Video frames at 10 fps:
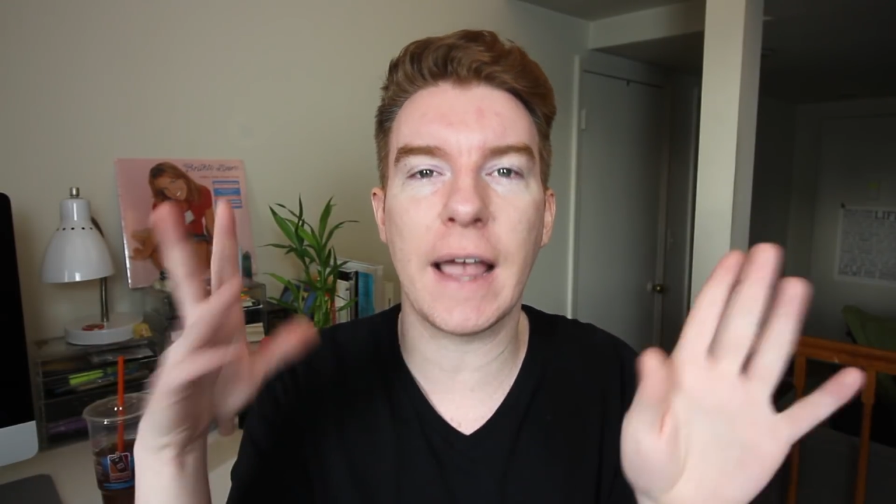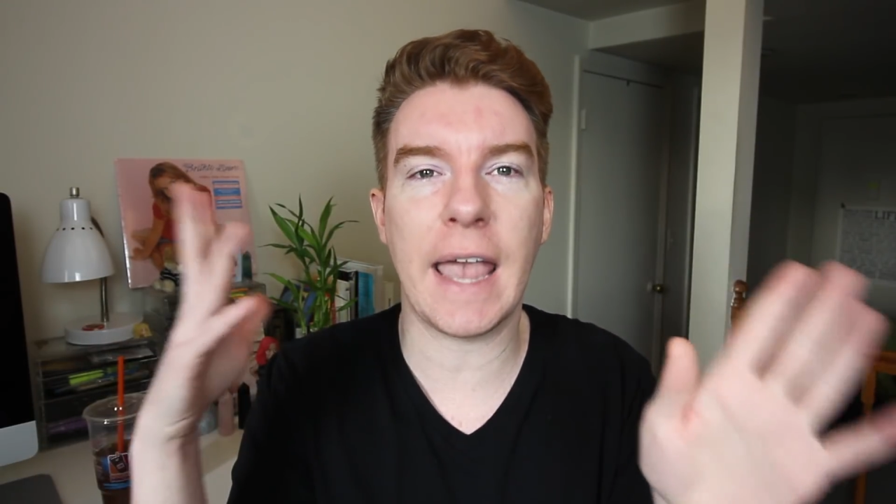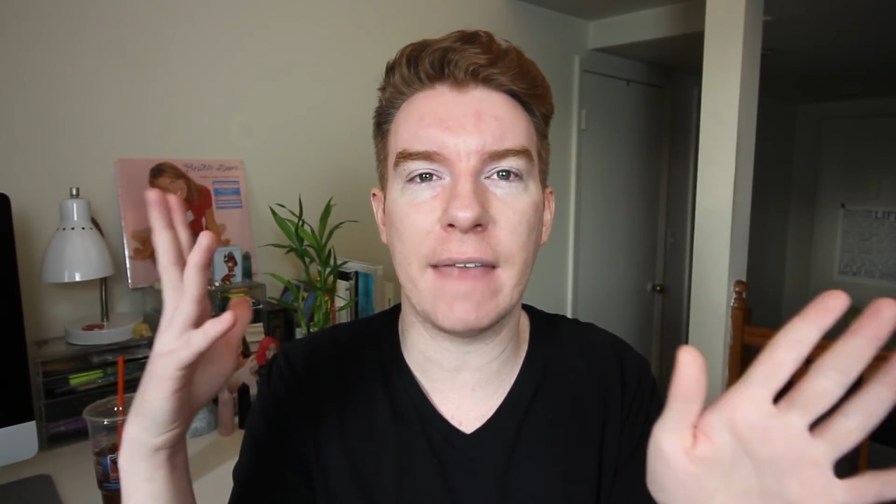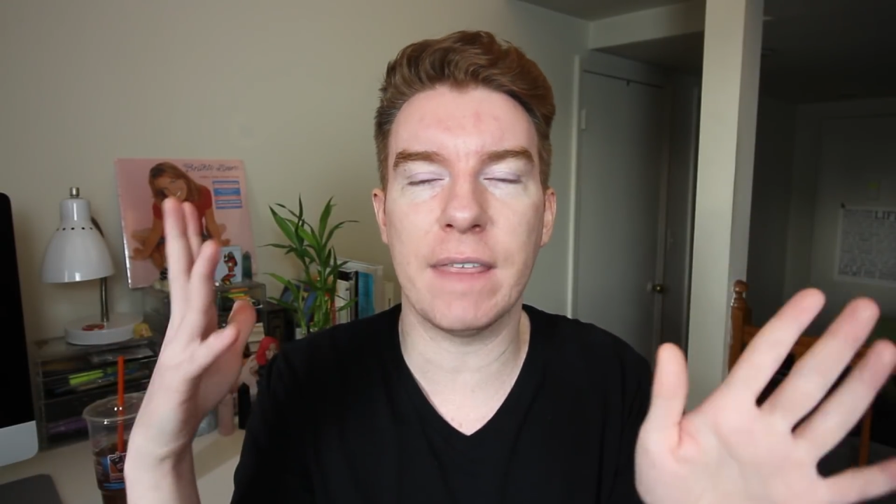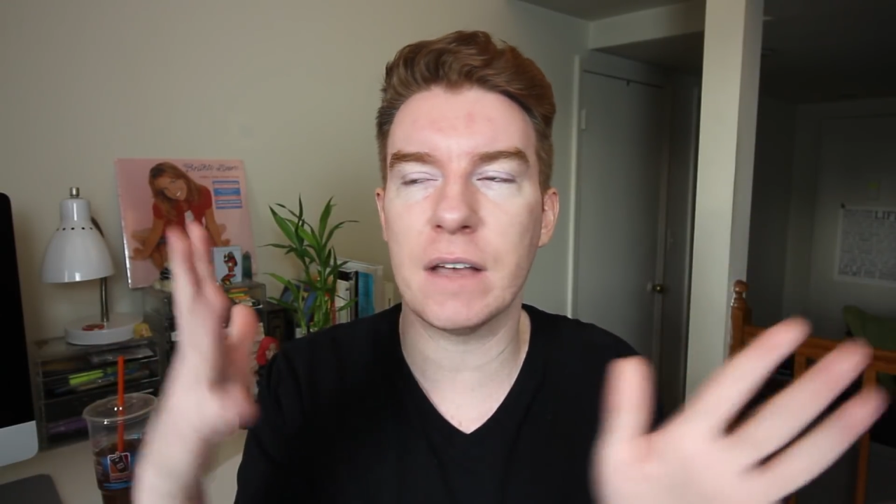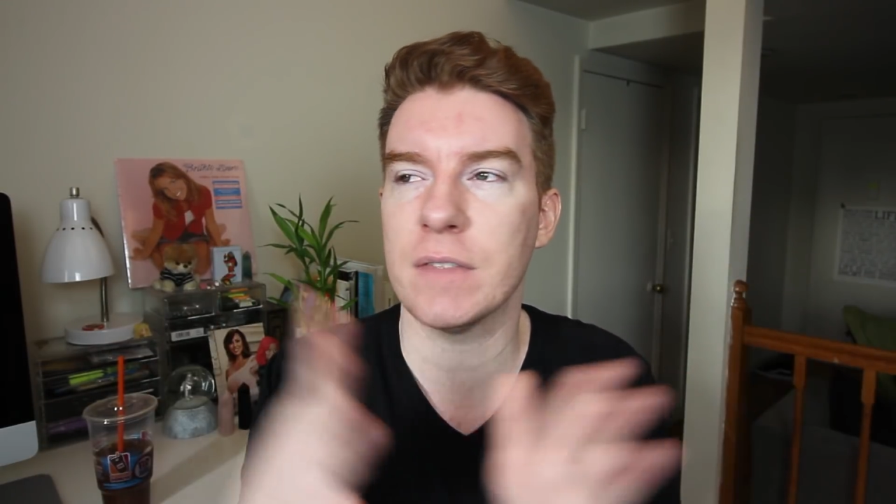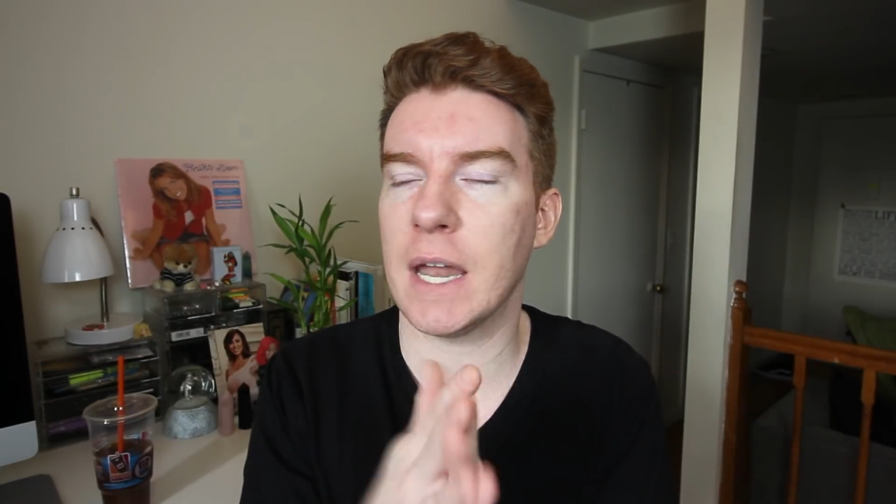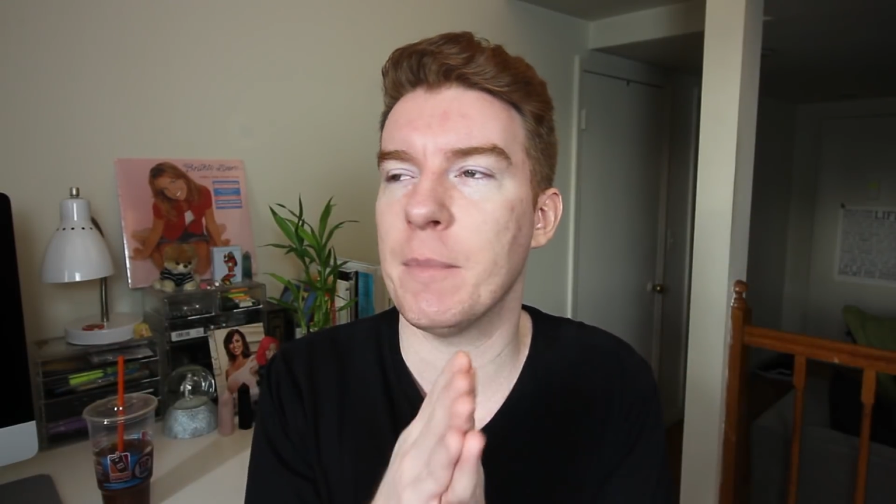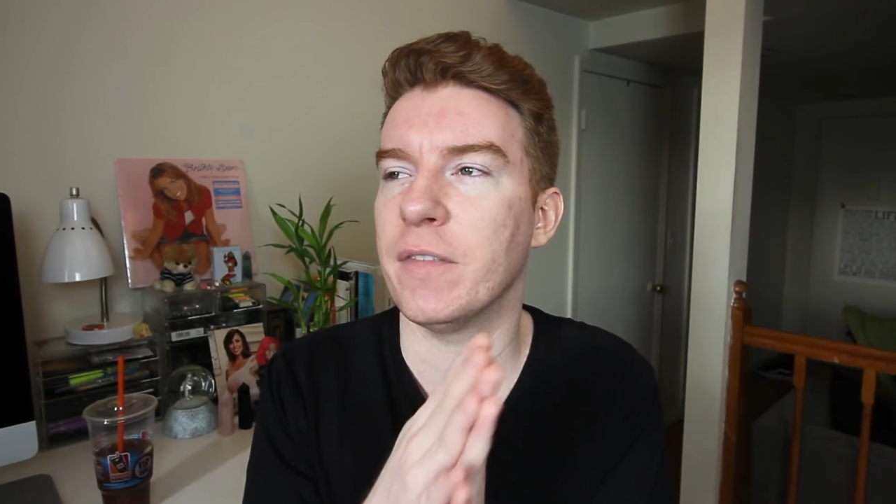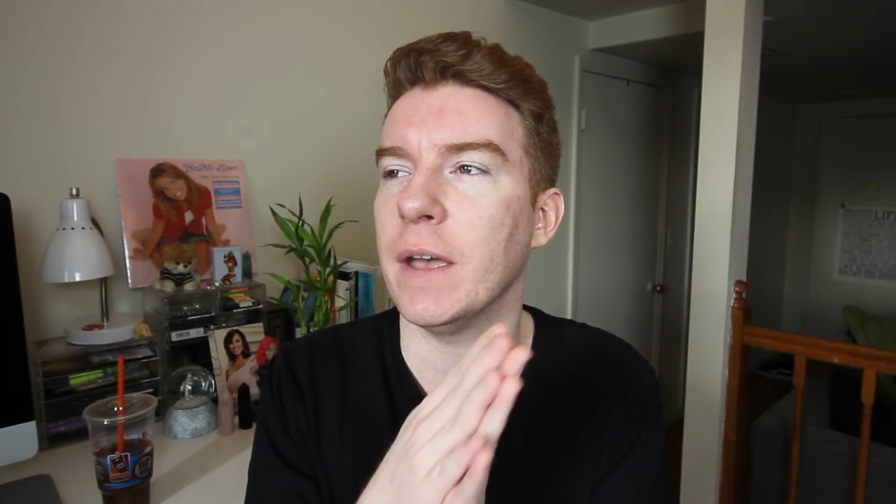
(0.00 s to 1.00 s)
I can't think of the
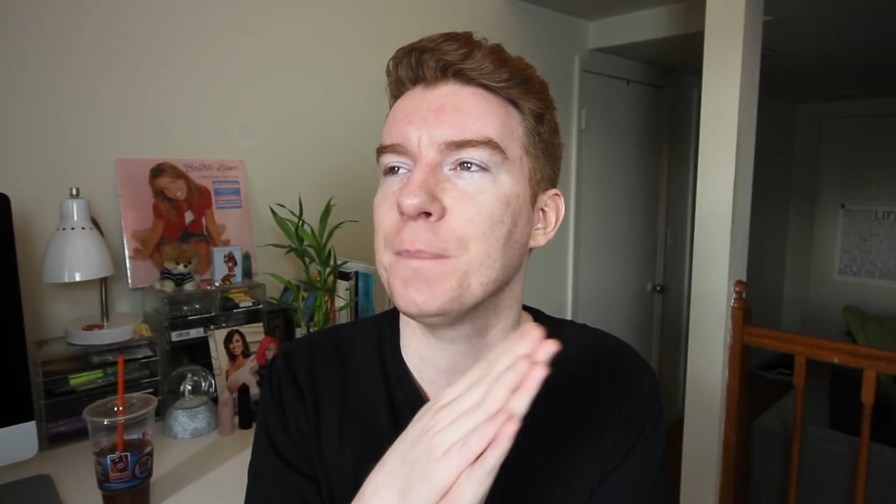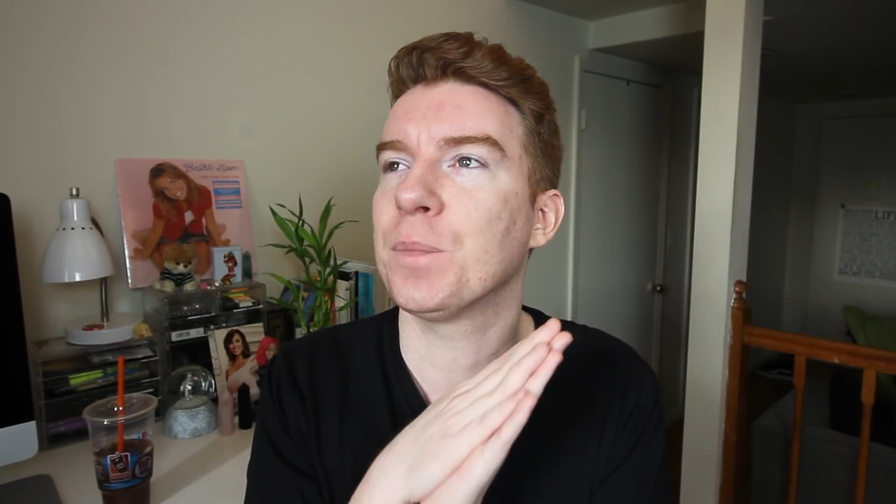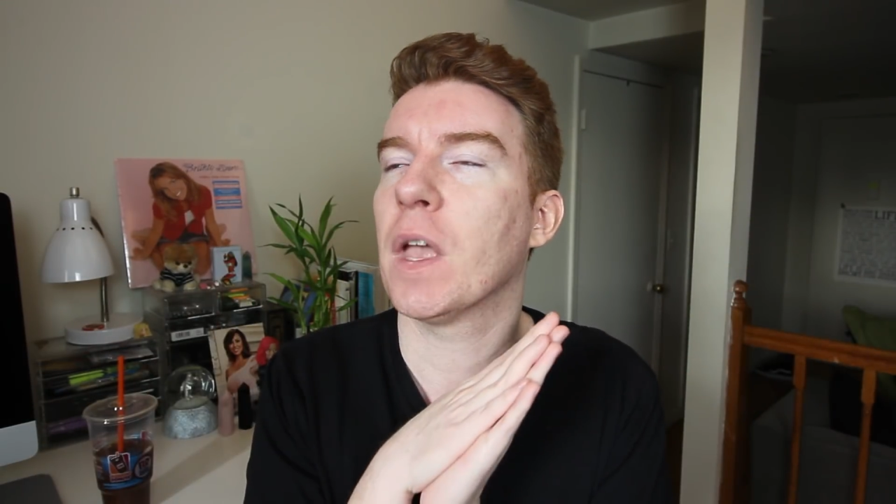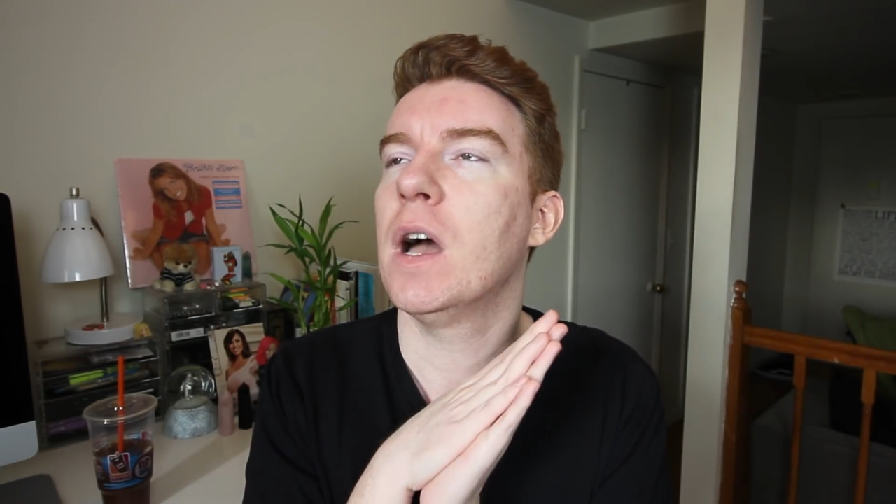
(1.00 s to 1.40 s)
name of it.